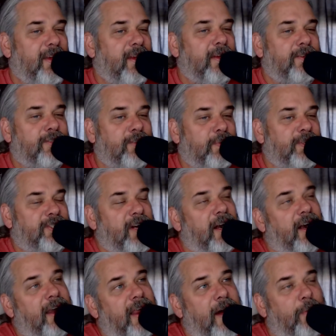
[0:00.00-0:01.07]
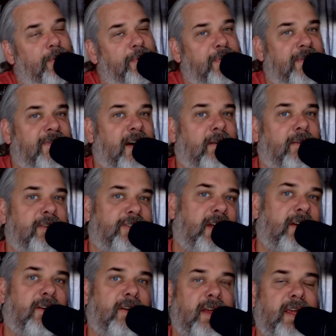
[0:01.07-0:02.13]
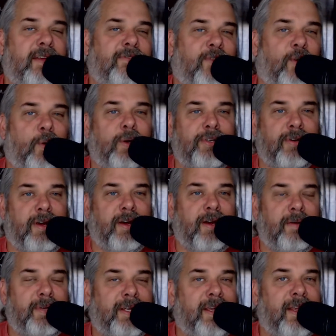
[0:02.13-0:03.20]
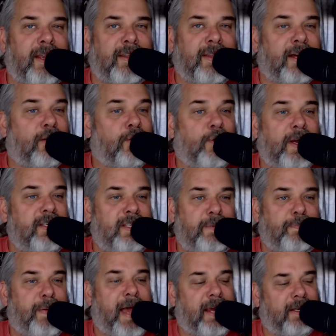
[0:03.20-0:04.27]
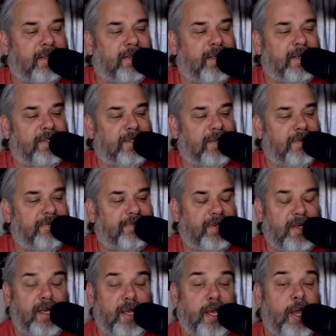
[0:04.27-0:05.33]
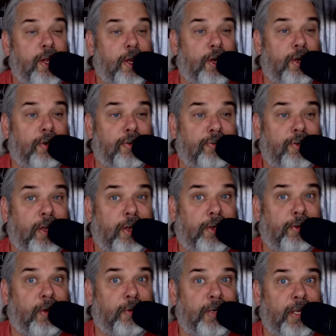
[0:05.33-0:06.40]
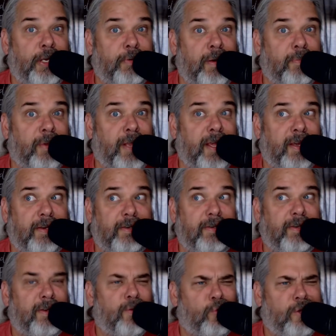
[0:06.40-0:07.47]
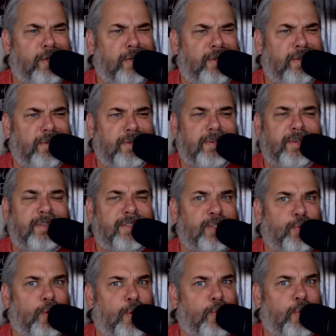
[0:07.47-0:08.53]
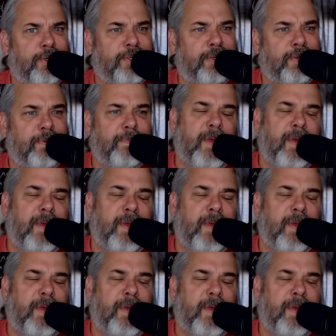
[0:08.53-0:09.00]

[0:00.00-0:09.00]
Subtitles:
So we started out with me volunteering in Fort Drum and getting that crazy packing list of, here, take your OD green blanket. What? Is this World War II?